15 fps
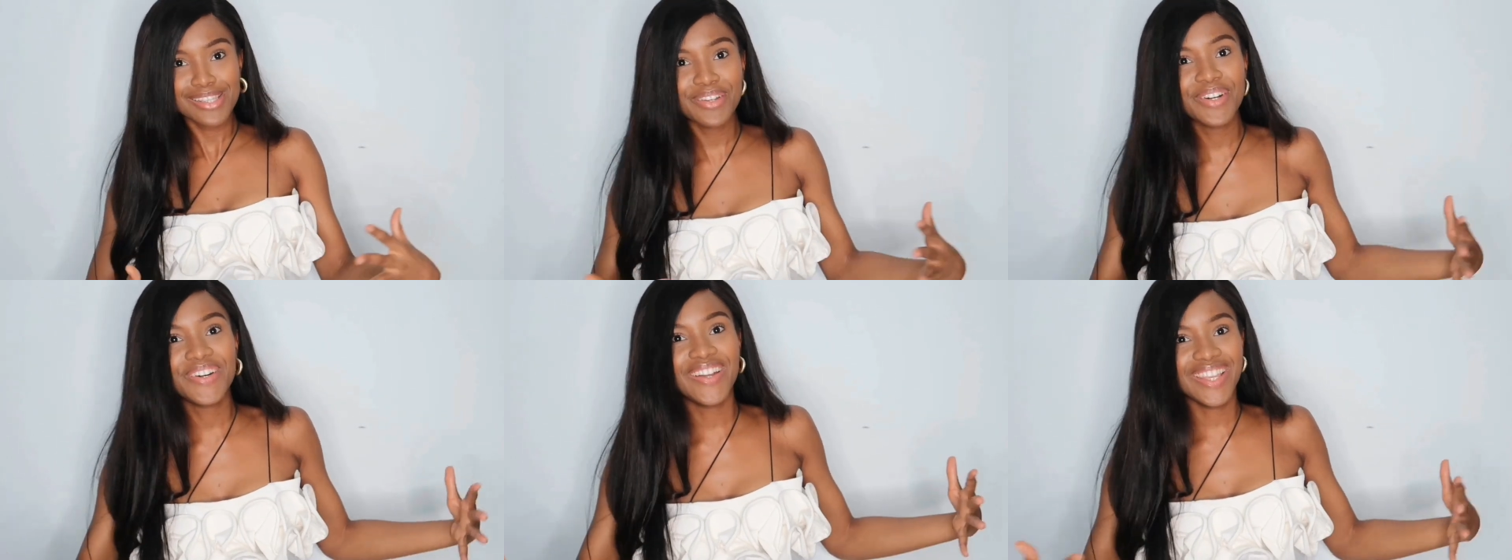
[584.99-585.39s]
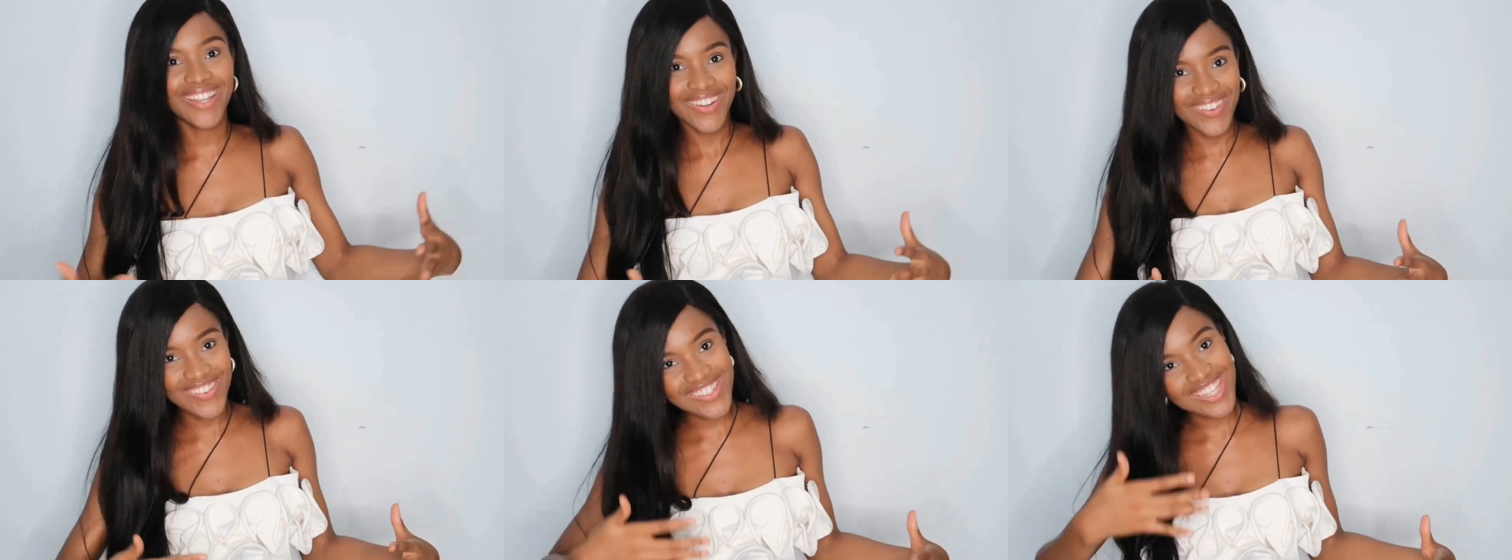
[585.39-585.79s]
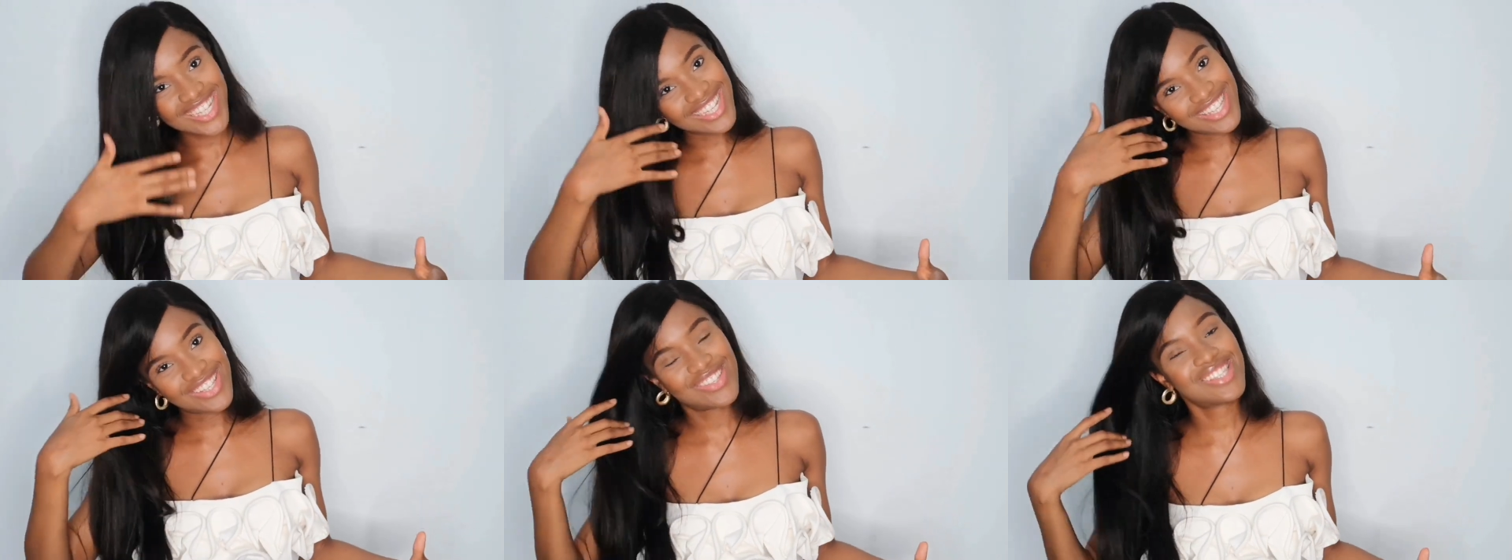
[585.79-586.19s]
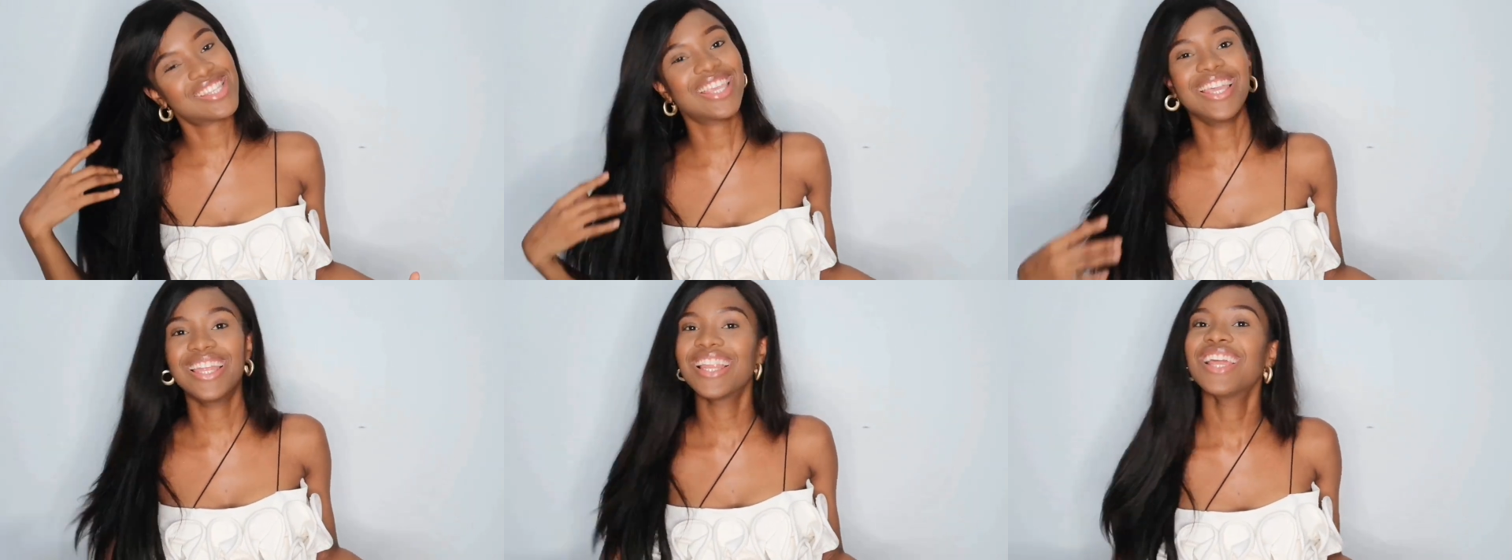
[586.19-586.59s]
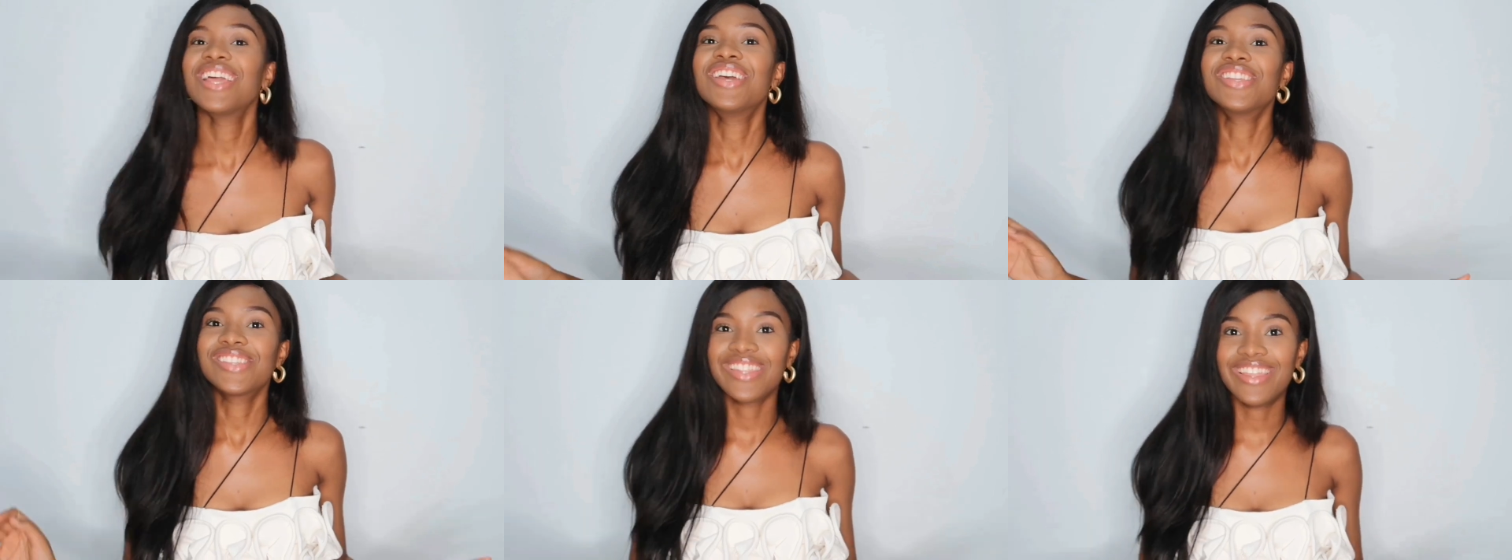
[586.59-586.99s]
when you're lotioning your skin
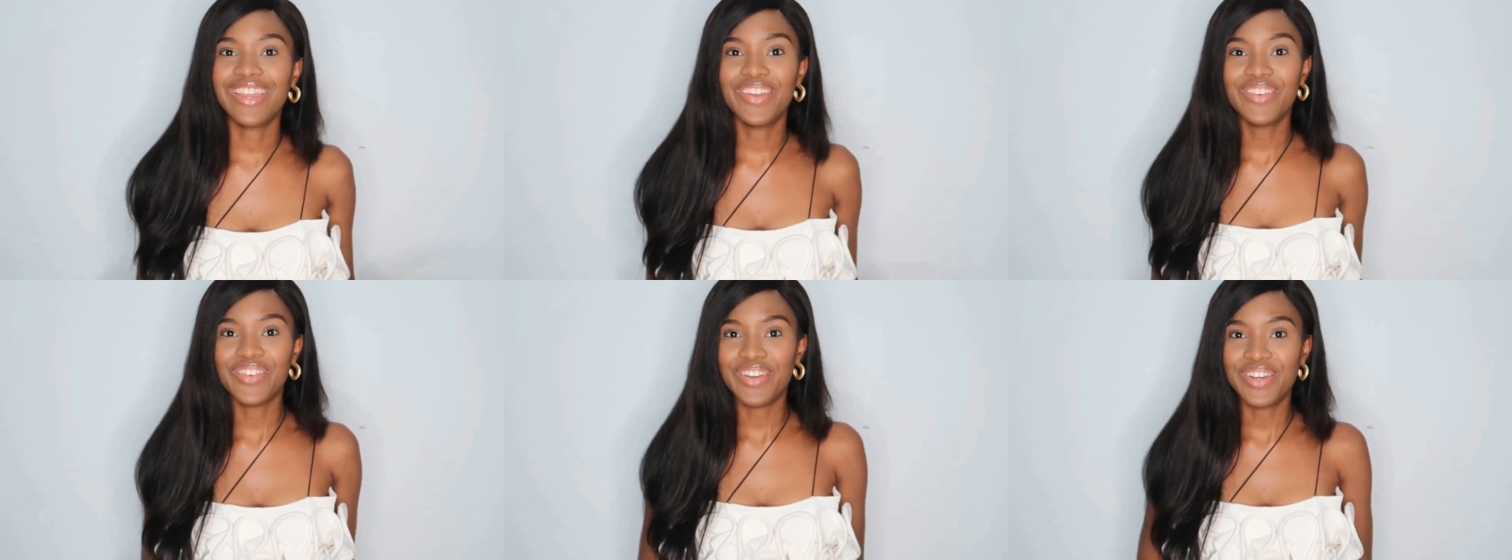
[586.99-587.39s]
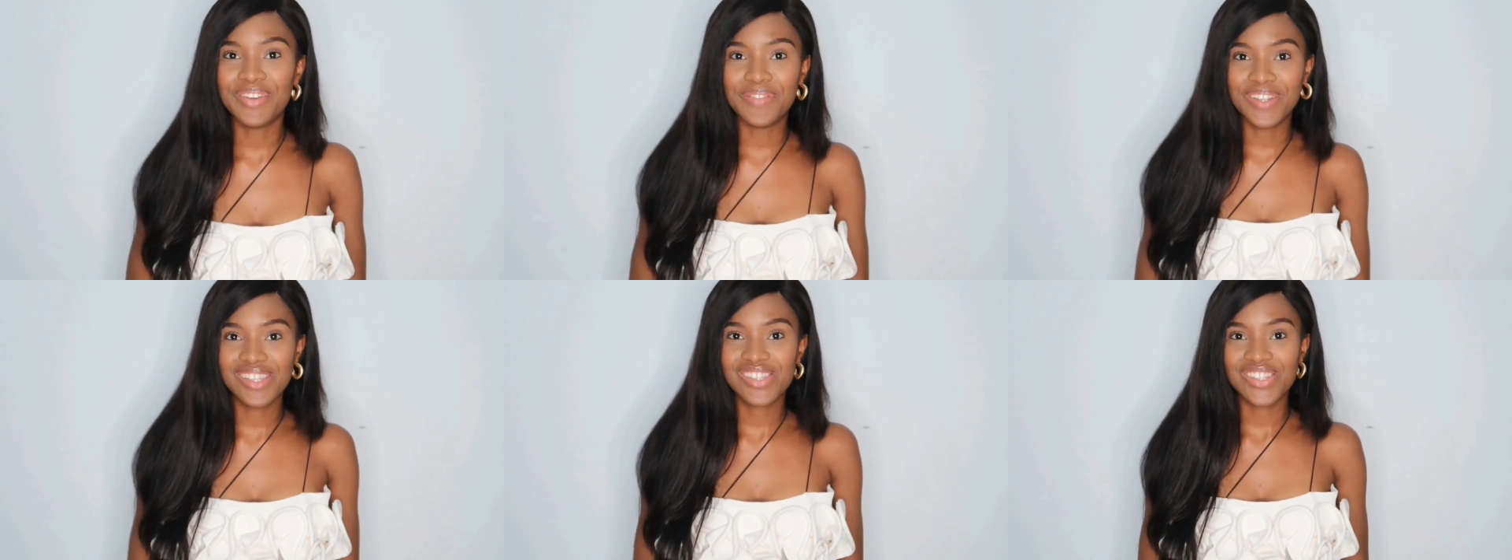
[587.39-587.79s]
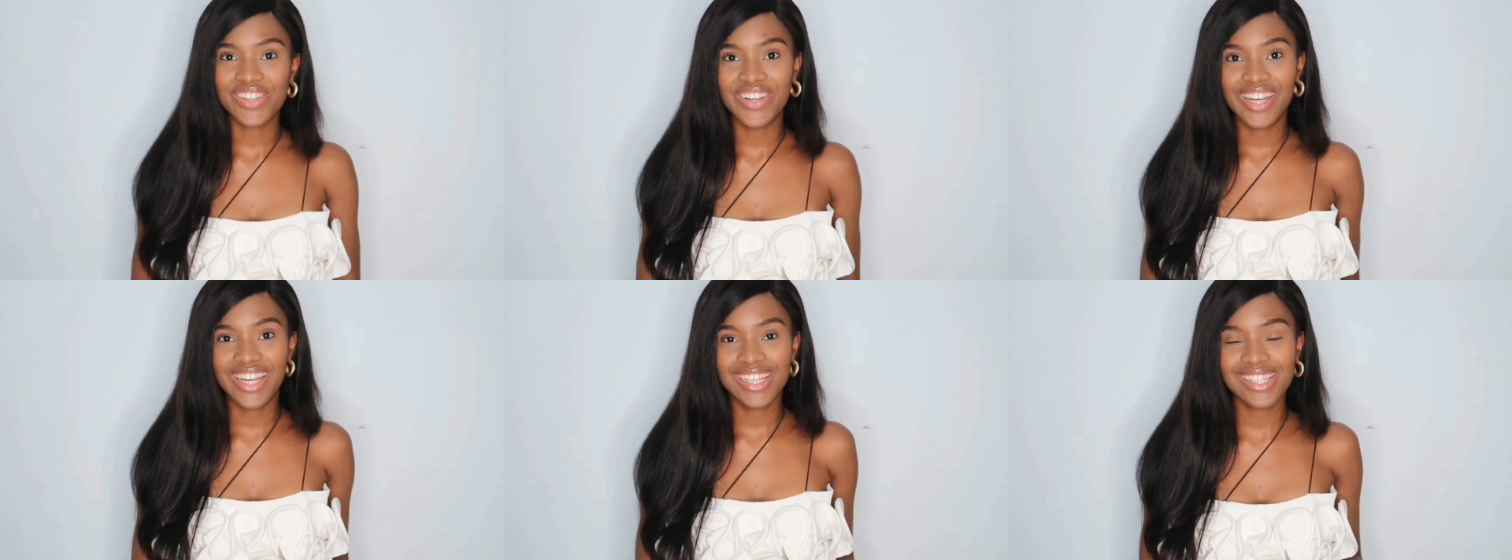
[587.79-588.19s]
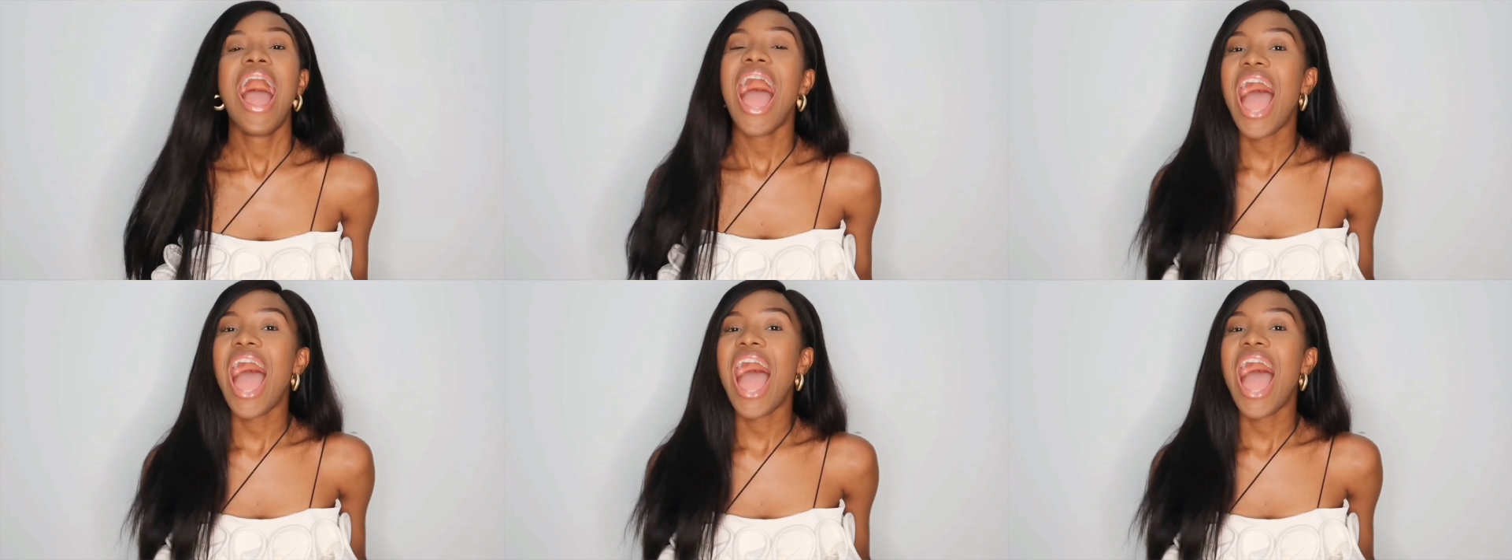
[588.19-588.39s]
so that you're very moisturized.